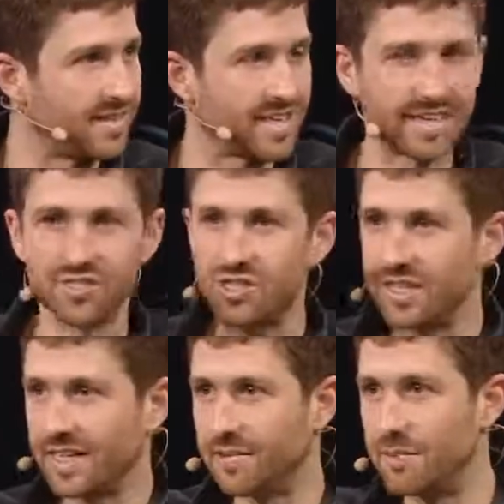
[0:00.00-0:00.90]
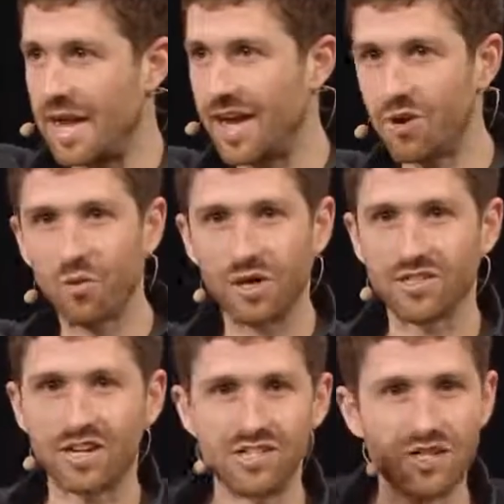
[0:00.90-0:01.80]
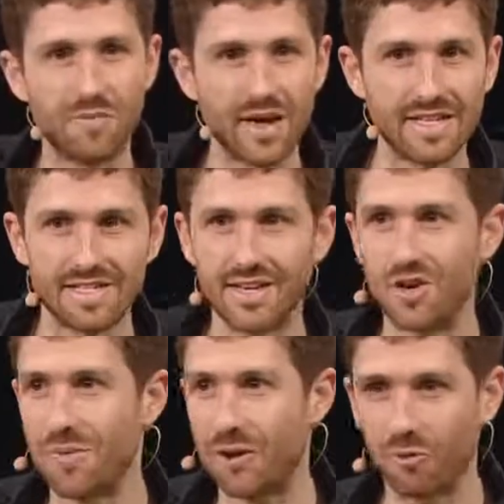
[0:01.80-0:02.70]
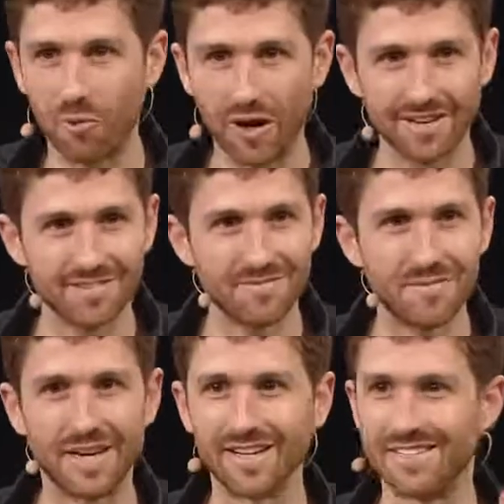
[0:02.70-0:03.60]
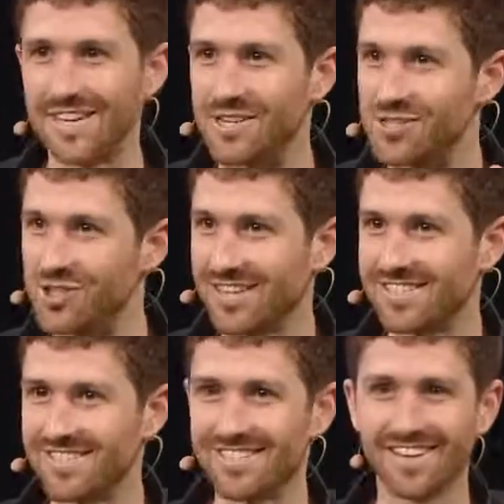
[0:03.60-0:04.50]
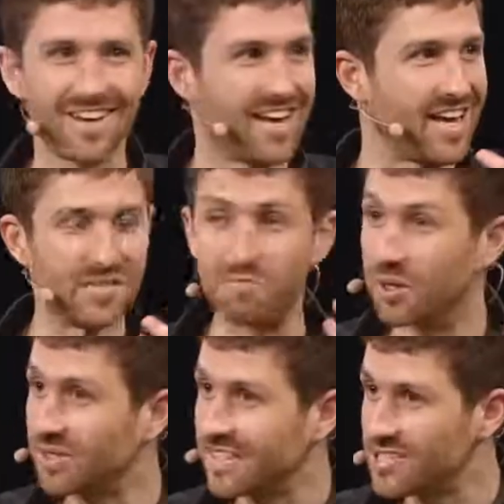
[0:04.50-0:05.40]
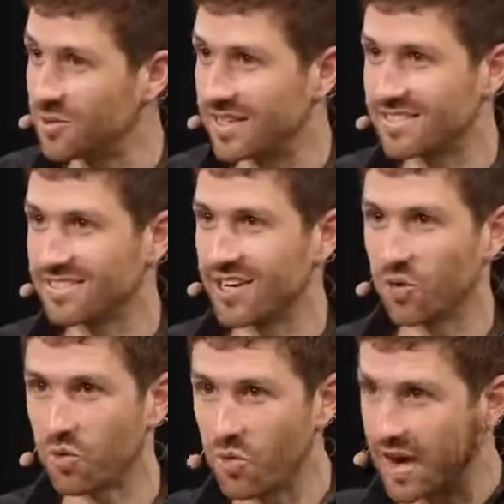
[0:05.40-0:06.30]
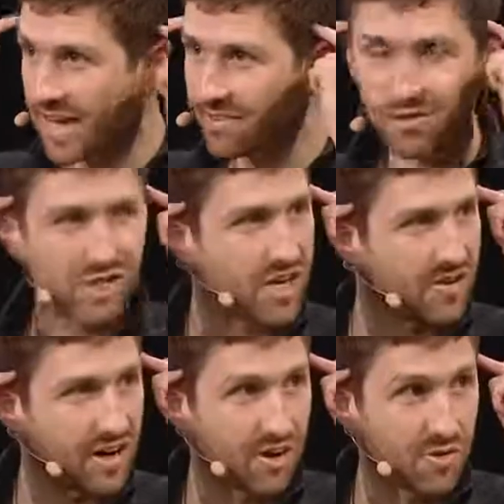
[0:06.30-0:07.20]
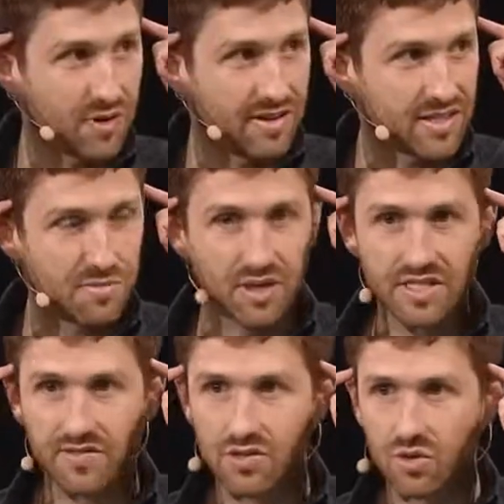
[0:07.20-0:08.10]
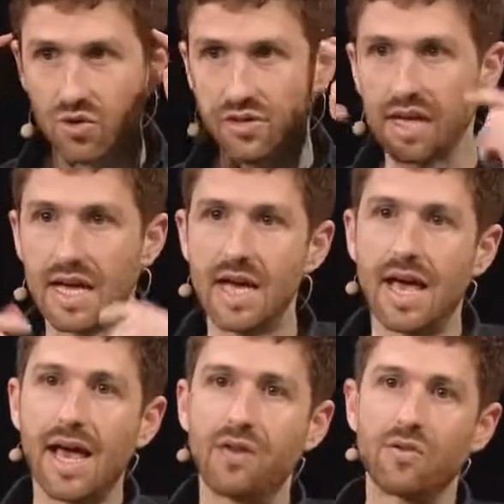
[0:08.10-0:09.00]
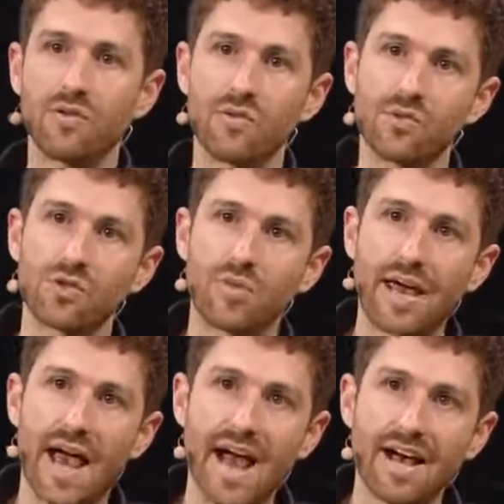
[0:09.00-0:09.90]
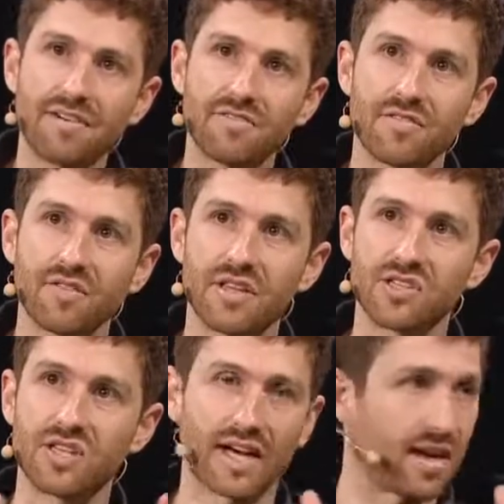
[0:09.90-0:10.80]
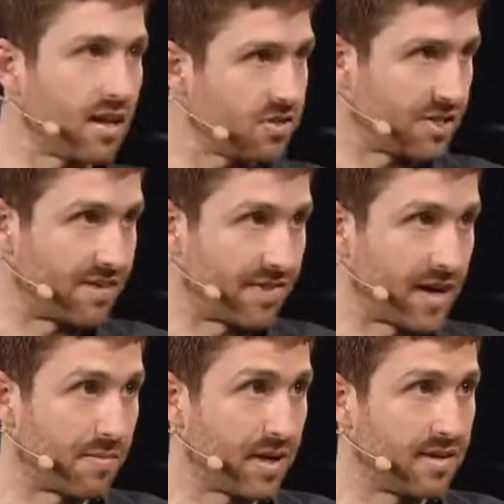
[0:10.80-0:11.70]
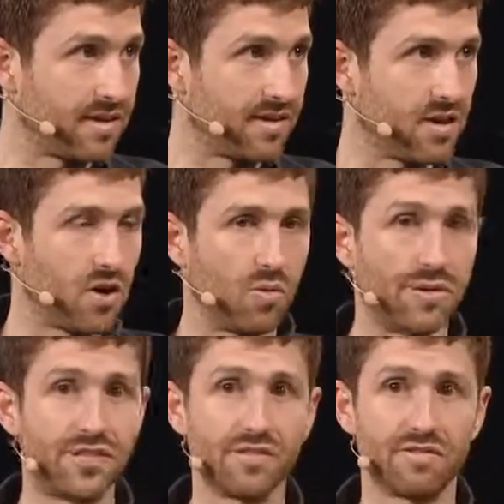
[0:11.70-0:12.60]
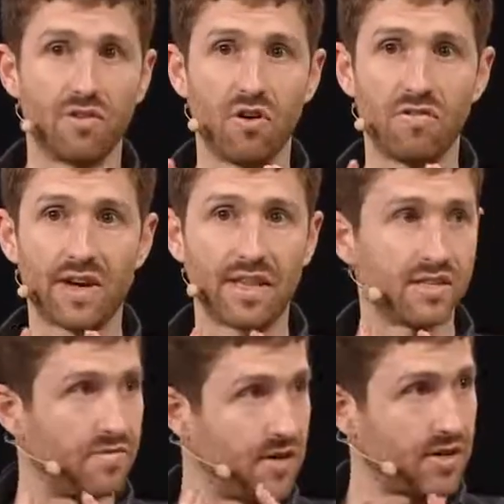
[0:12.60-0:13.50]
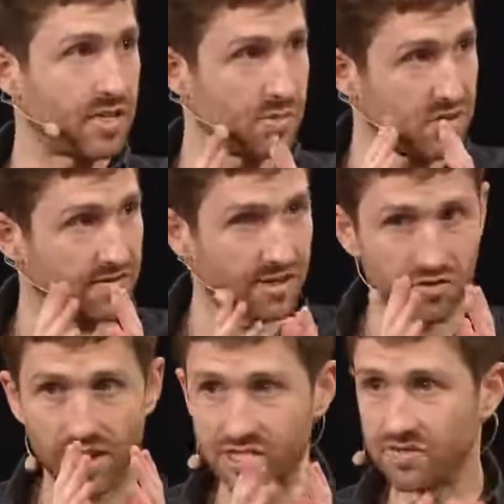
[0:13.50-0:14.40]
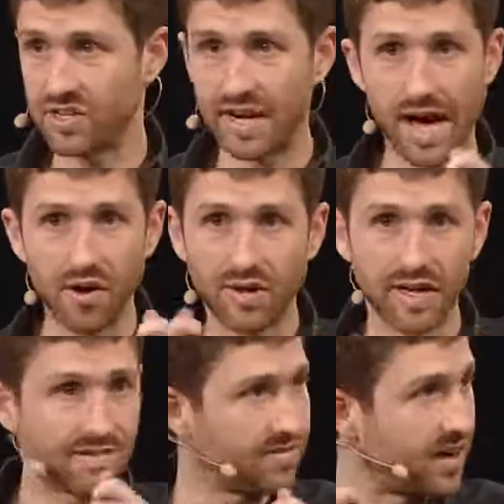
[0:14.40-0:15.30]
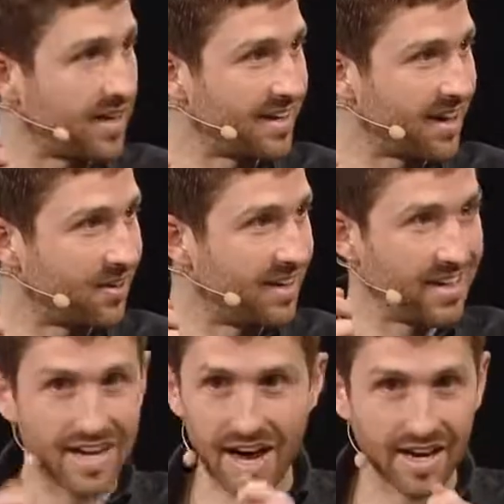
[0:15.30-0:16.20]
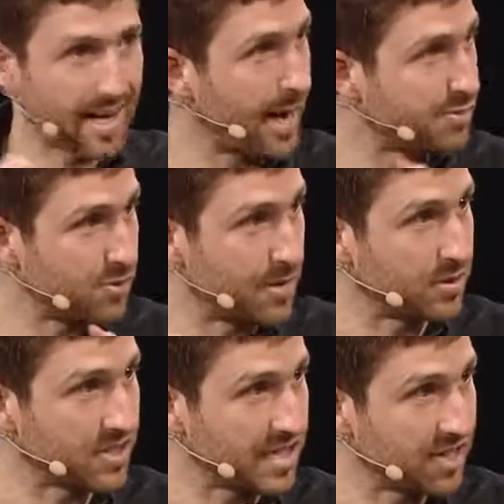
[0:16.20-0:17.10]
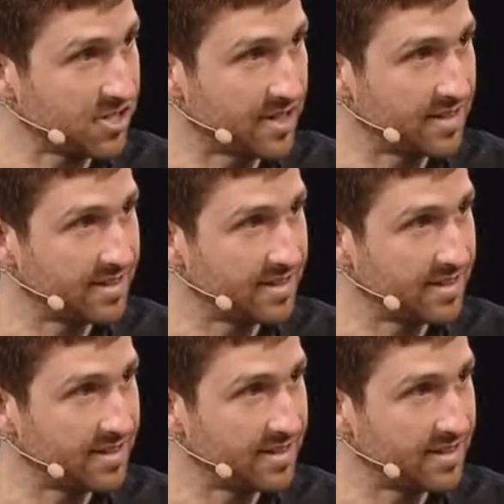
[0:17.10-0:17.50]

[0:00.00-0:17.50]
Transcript: It's like a banana works on a chimpanzee no matter what, because it's built into us. We're running evolutionary hardware. It's millions of years old. And so we have this technology environment which is evolving in this very specific direction of saying, how can I find out how to capture people's attention?